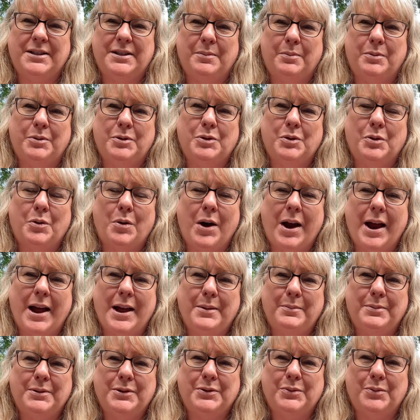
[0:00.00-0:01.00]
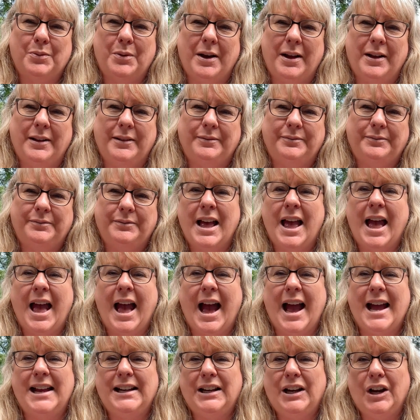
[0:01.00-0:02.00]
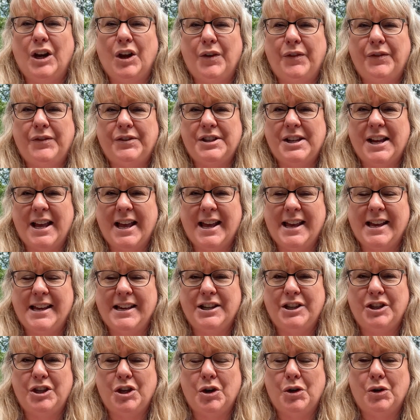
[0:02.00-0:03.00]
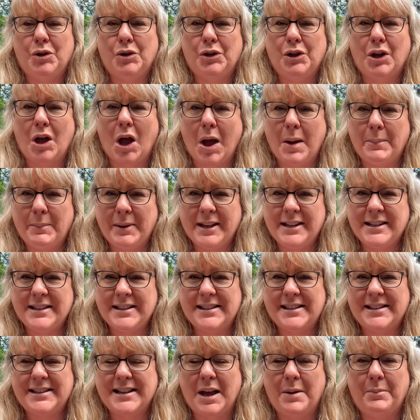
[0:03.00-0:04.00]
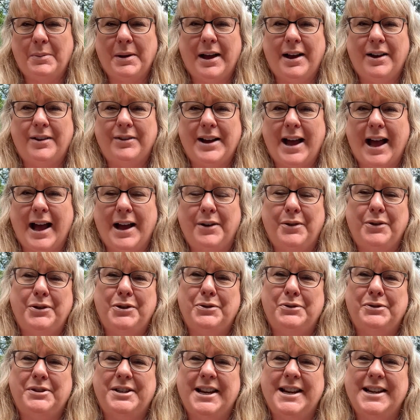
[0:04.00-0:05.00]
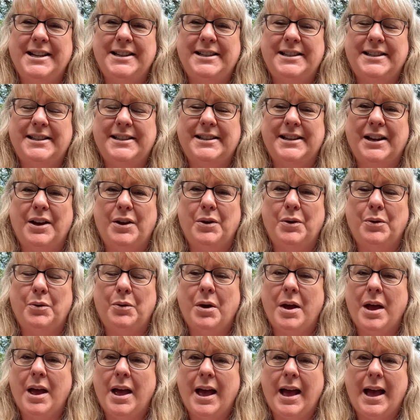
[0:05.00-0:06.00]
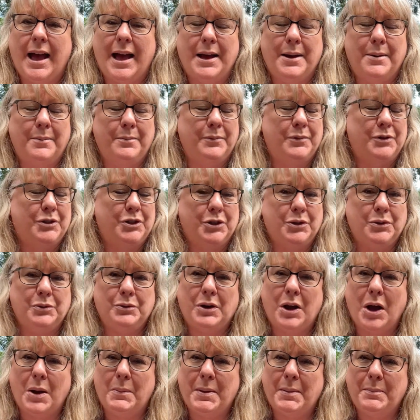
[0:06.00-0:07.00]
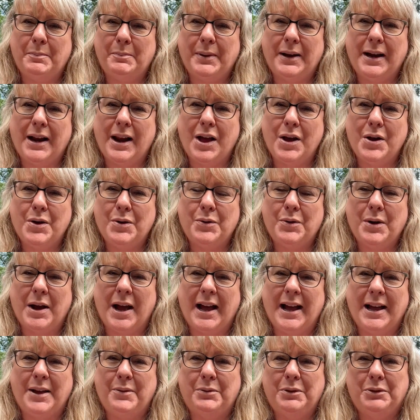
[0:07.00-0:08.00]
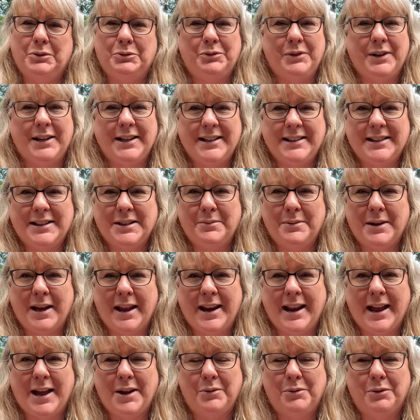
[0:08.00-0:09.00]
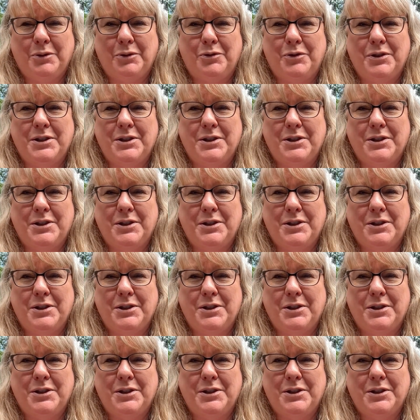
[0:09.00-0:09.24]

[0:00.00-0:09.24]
subscribe as well. I'd love to hear your comments about how you did, so do comment below. I will read them and I will